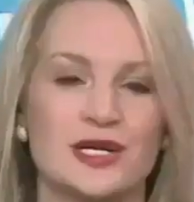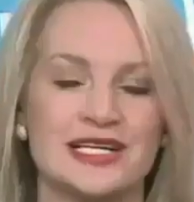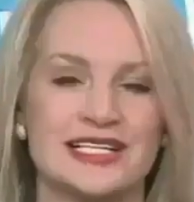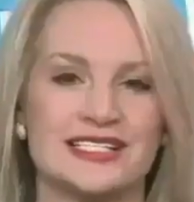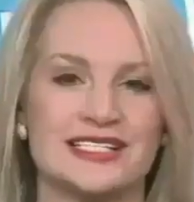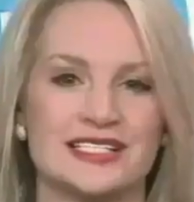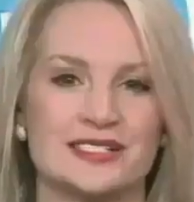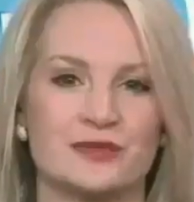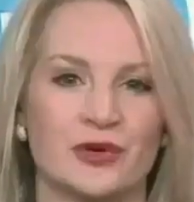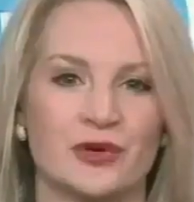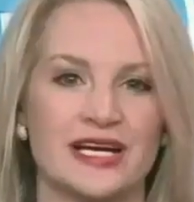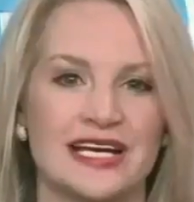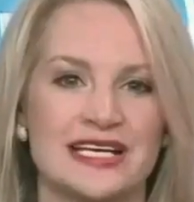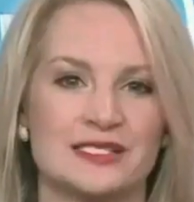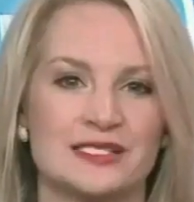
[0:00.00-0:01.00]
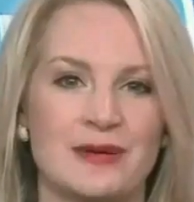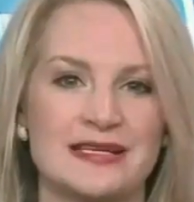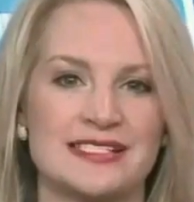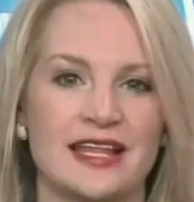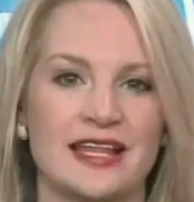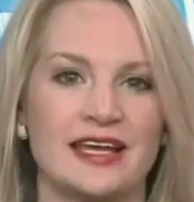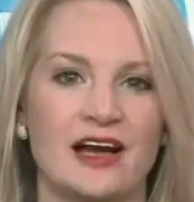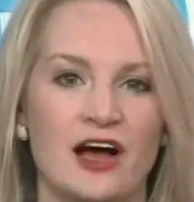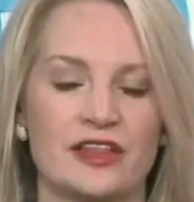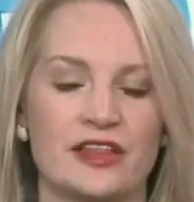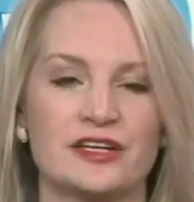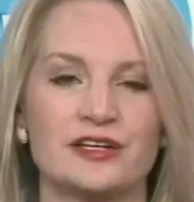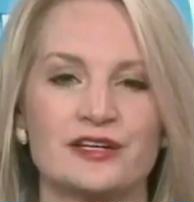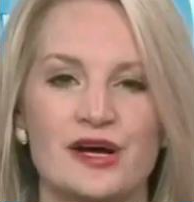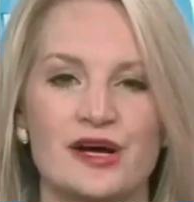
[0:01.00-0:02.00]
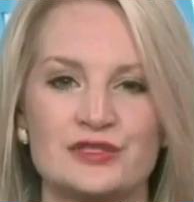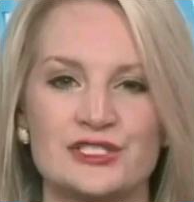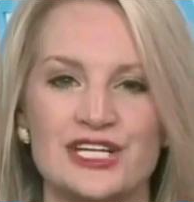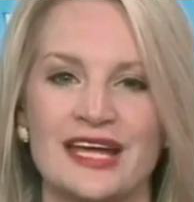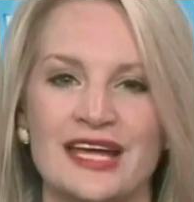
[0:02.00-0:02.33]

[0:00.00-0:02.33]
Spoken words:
us this morning is best-selling author, coach, and